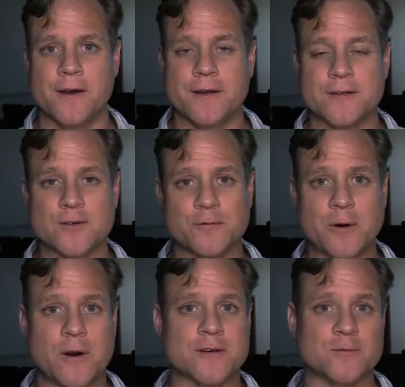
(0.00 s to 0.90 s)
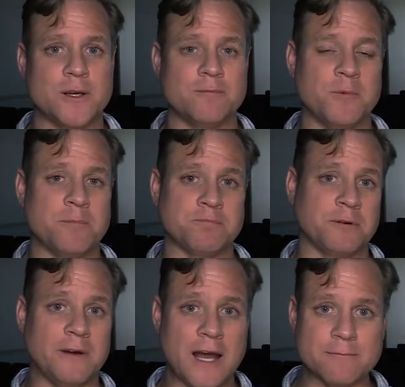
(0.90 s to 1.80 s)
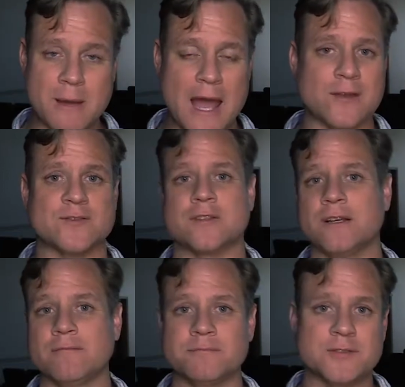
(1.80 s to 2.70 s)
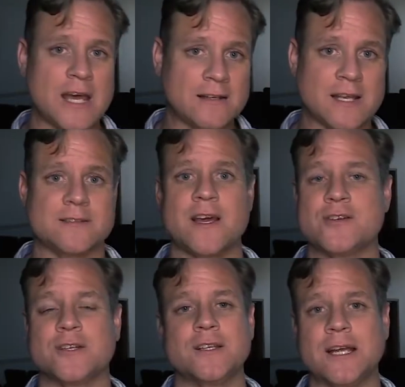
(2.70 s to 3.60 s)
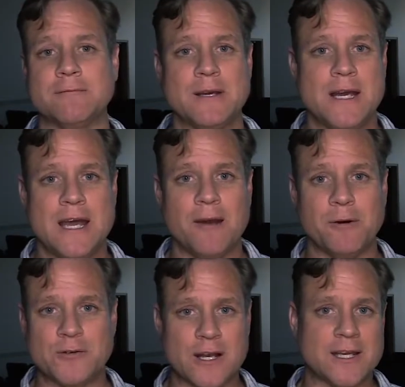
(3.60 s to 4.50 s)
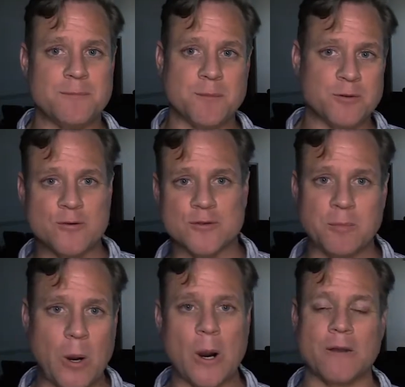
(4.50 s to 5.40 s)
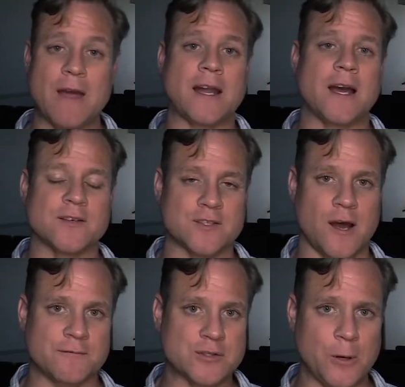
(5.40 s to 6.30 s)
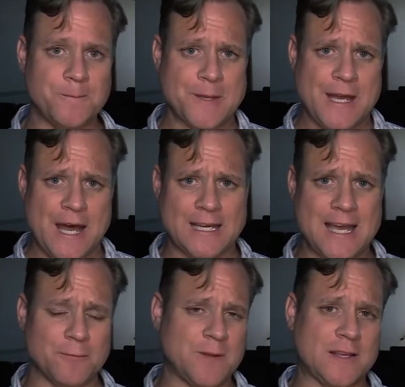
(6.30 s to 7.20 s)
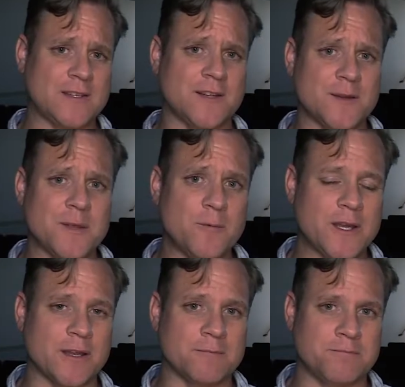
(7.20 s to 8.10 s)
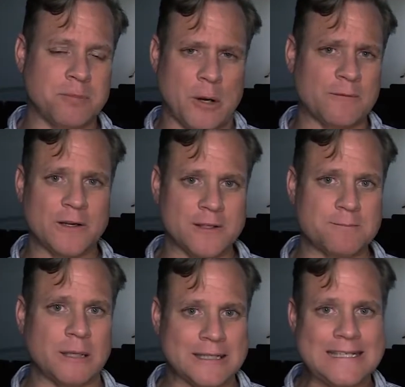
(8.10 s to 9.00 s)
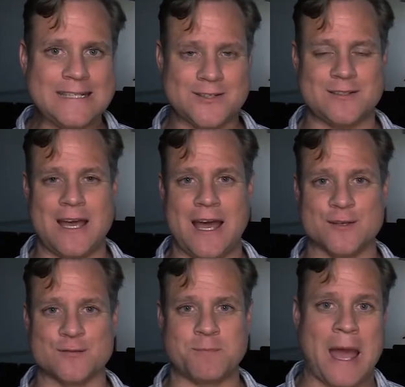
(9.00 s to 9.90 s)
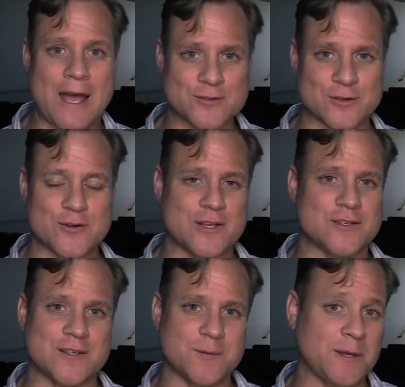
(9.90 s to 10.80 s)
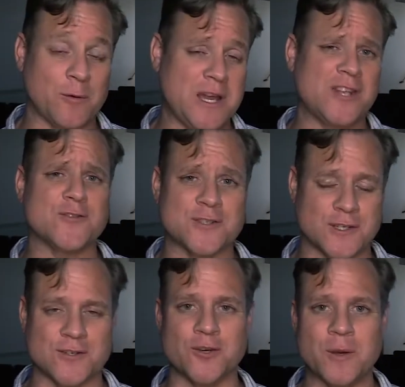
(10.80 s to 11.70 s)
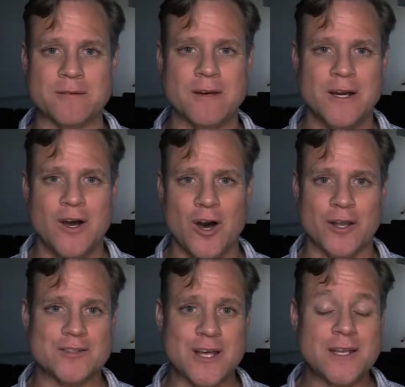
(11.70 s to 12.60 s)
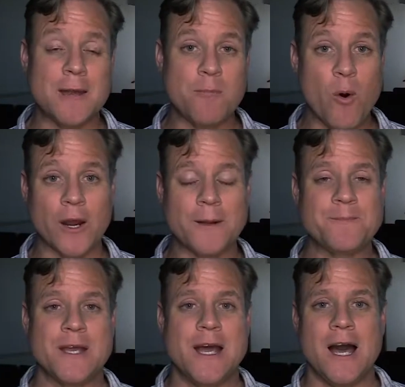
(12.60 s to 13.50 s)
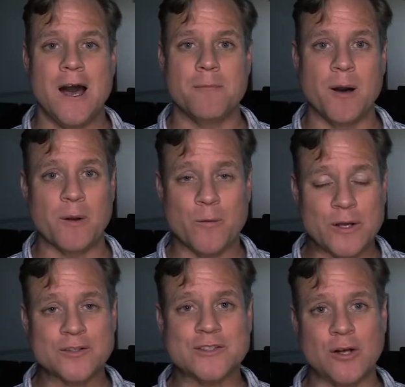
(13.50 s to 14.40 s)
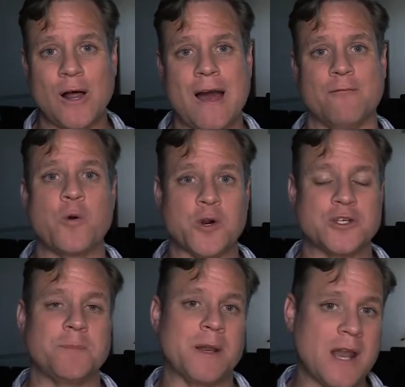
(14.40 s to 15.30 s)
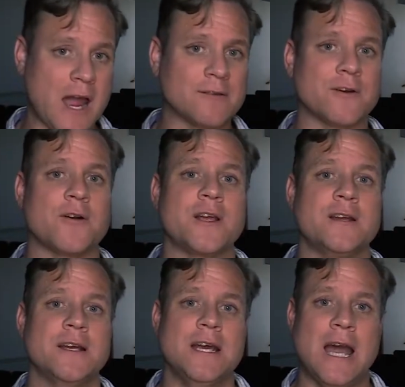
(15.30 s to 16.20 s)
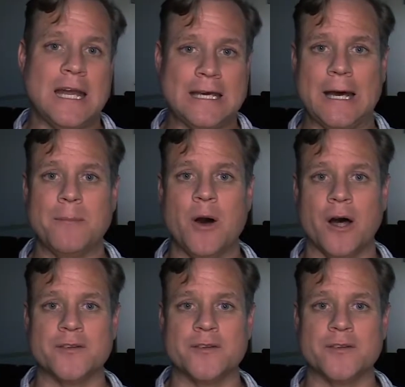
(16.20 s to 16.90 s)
insofar as we provide masks and sanitization, and we try to keep the pews apart and that kind of stuff. So again, that's not something we can perfectly police as pastors. That's not something we're interested in doing on a Sunday morning, but we will still have worship at 9:30 a.m. on